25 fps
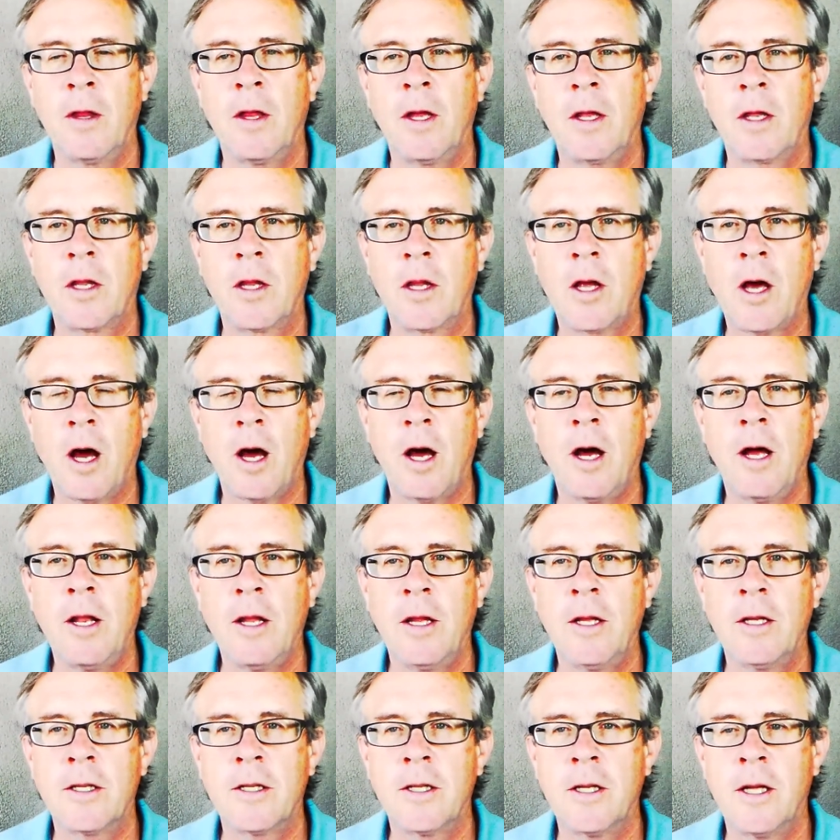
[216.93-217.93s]
that
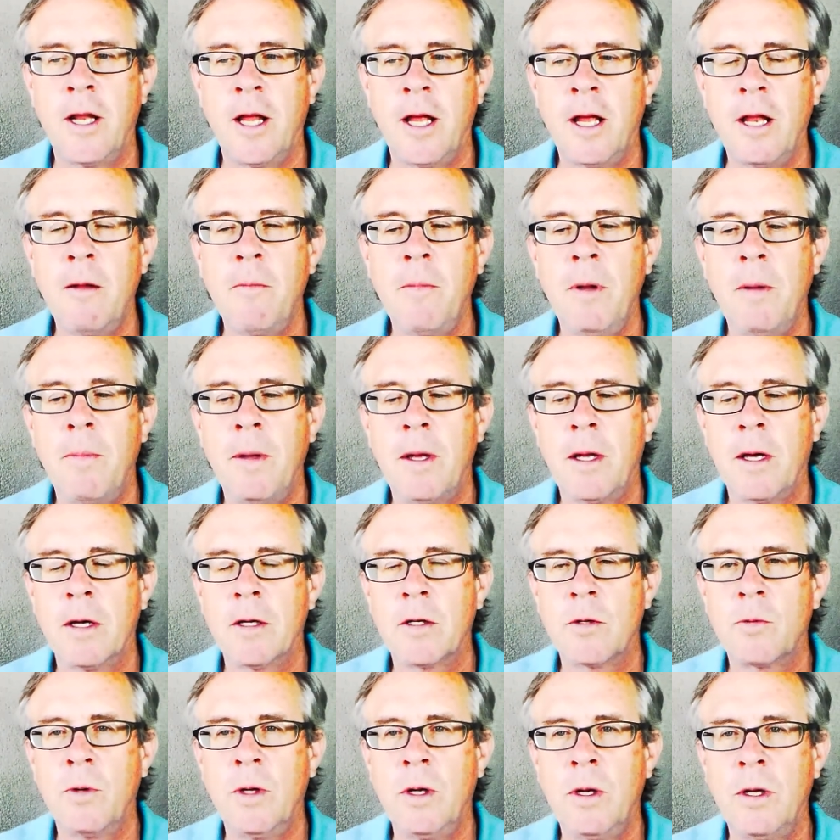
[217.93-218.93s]
God is an enemy
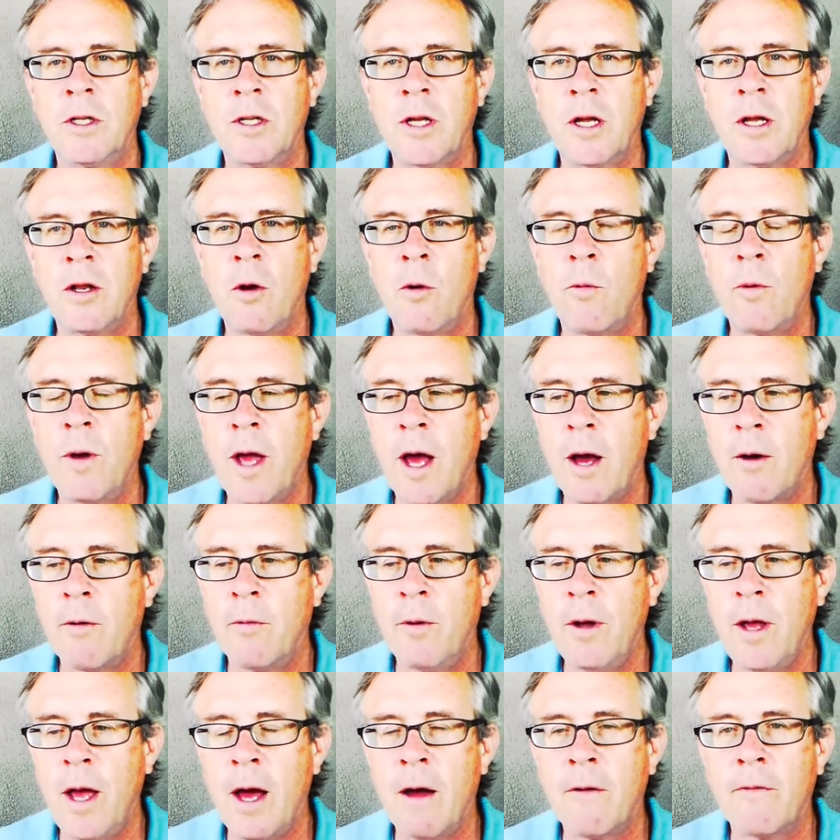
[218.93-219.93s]
because we say, no, we, ha
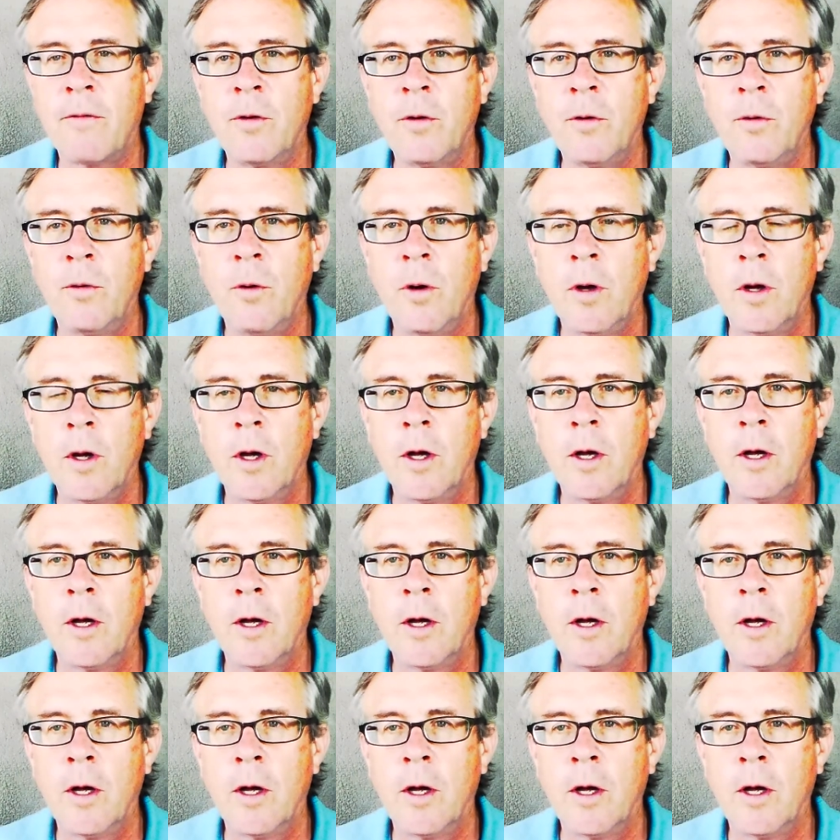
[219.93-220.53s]
we have to